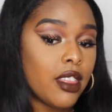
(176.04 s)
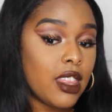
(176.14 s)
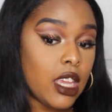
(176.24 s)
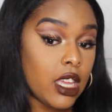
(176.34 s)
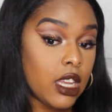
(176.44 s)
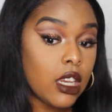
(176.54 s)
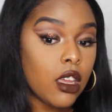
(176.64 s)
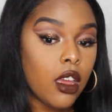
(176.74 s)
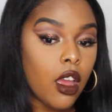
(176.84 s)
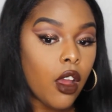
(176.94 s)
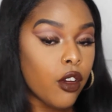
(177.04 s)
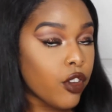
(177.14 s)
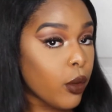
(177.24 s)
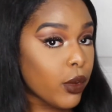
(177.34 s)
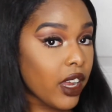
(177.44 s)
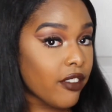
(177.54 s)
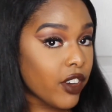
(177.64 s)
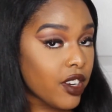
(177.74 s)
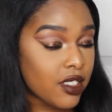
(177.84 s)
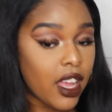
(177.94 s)
thin from when I
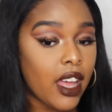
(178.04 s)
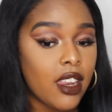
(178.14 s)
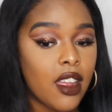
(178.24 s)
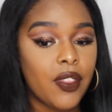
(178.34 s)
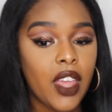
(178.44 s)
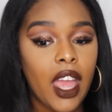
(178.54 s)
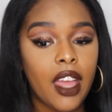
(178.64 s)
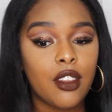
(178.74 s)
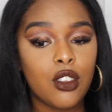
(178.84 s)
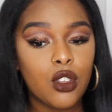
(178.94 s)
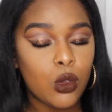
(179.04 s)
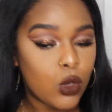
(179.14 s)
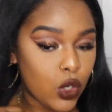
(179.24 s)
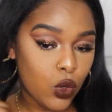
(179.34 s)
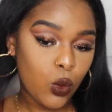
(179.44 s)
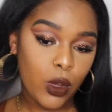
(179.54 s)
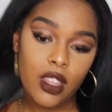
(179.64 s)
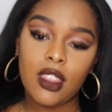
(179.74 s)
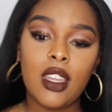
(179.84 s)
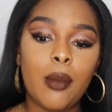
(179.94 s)
first got it, and that has to do
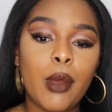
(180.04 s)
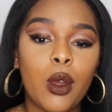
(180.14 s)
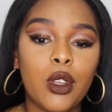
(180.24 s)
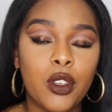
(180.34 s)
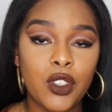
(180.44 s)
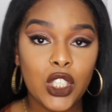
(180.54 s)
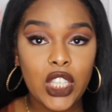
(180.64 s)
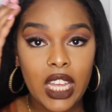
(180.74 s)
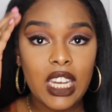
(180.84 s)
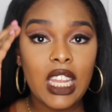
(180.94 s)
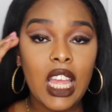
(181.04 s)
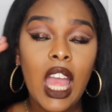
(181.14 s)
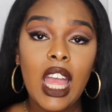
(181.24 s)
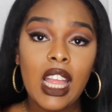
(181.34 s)
with the amount of shedding